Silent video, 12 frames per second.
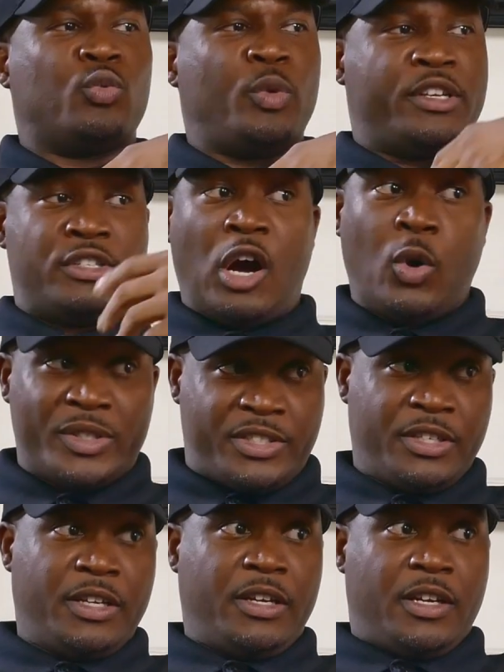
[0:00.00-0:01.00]
without
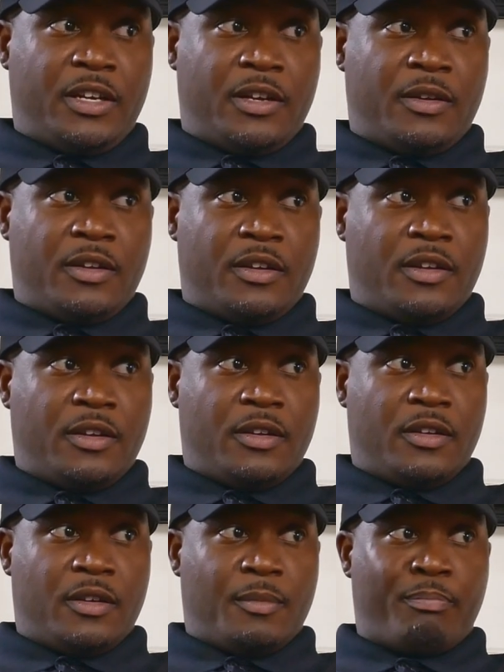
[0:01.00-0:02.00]

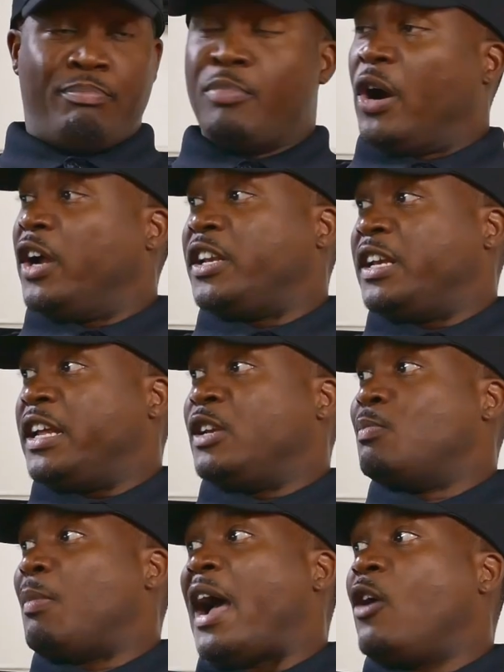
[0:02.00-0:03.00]

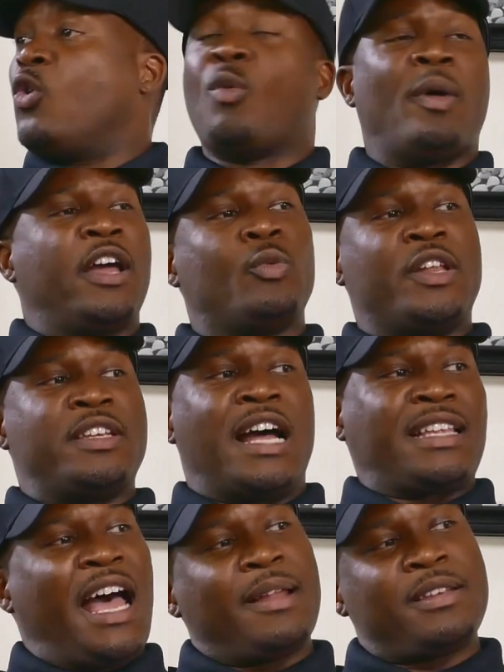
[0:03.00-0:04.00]
burdening my woman with that,
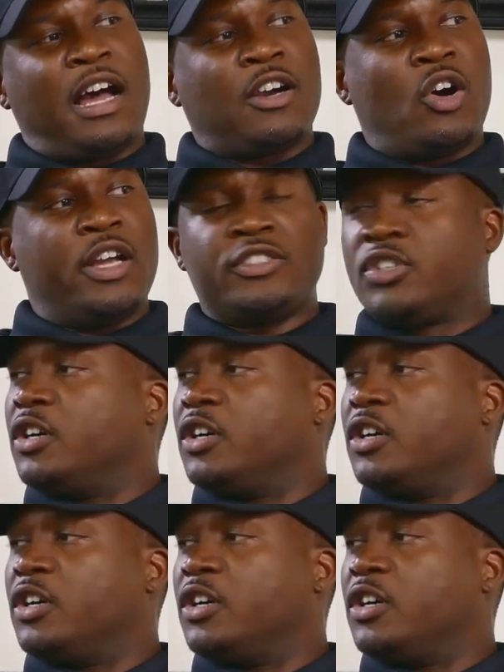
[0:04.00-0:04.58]
I'm not going to.